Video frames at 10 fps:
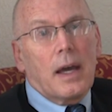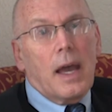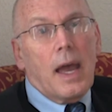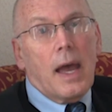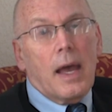
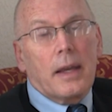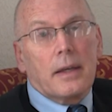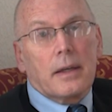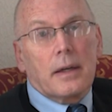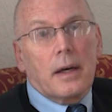
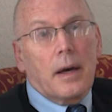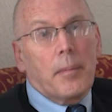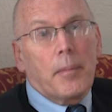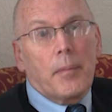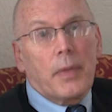
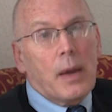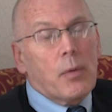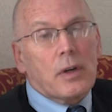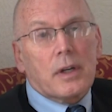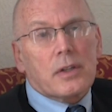And they
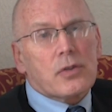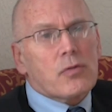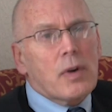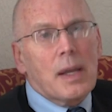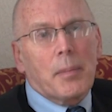were
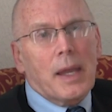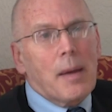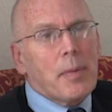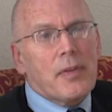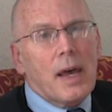extremely
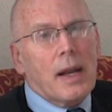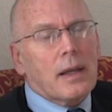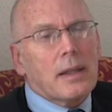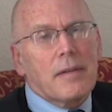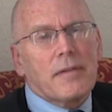
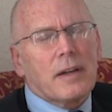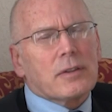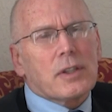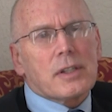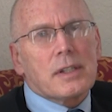empathetic. They
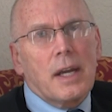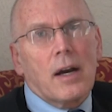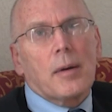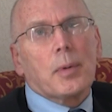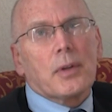felt just
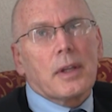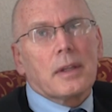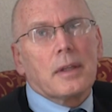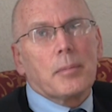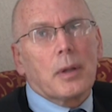terrible
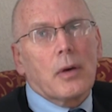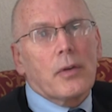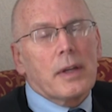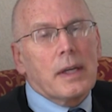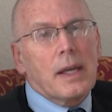that the
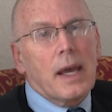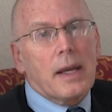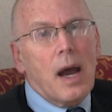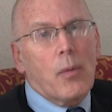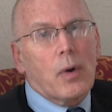below-the-knee
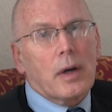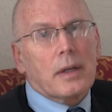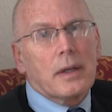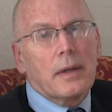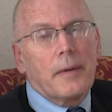had not
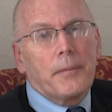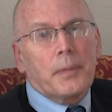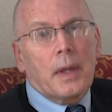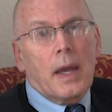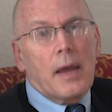worked.
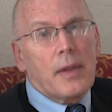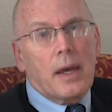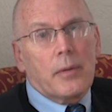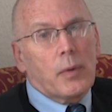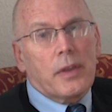And
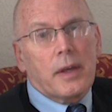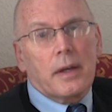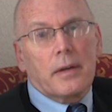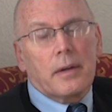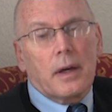then
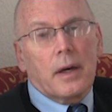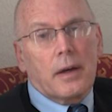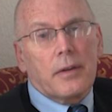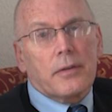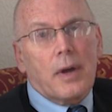within,
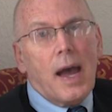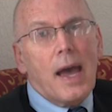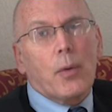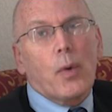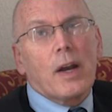I
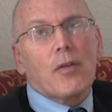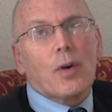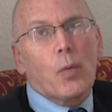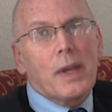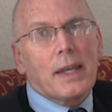had to wait
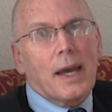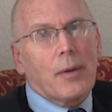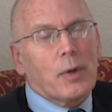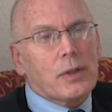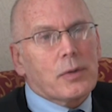over a
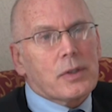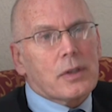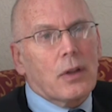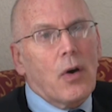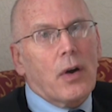weekend, which
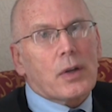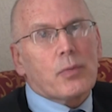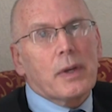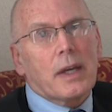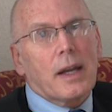was the
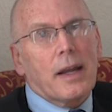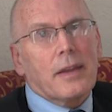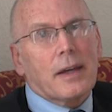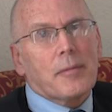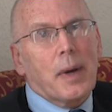longest weekend, I
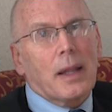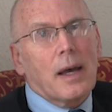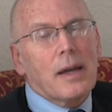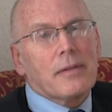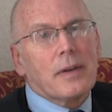think, of my
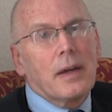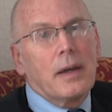life.